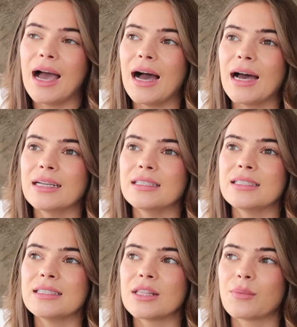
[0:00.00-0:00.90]

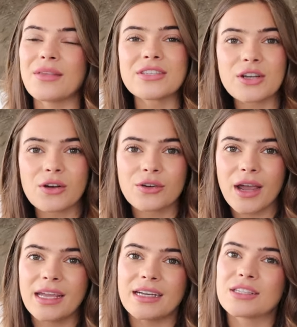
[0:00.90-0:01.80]
and the weather's not
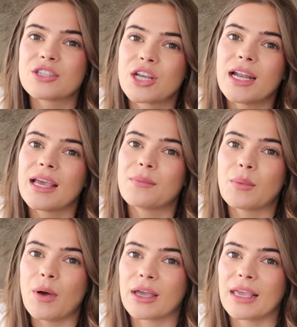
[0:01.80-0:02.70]
great and it's chilly and we're
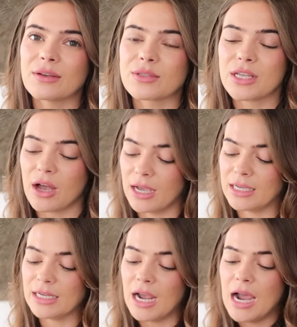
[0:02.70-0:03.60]
working
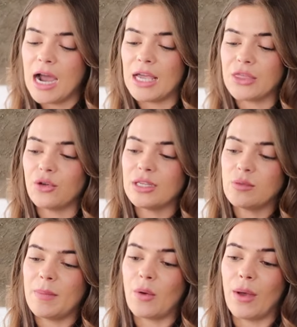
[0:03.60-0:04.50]
outside. I thought
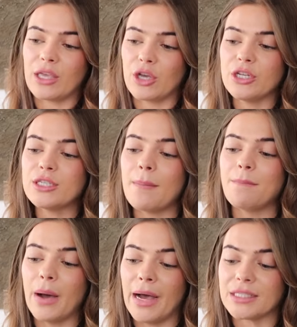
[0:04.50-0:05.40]
this would be quite good,
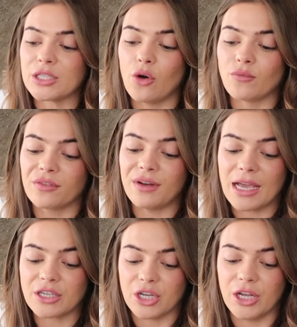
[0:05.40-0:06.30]
but on
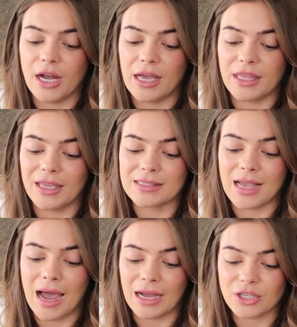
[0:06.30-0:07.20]
reflection, I think it's
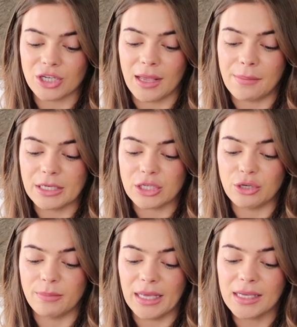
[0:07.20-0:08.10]
actually a bit
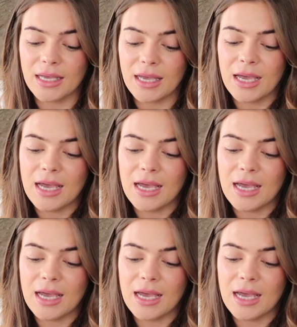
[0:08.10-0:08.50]
too big.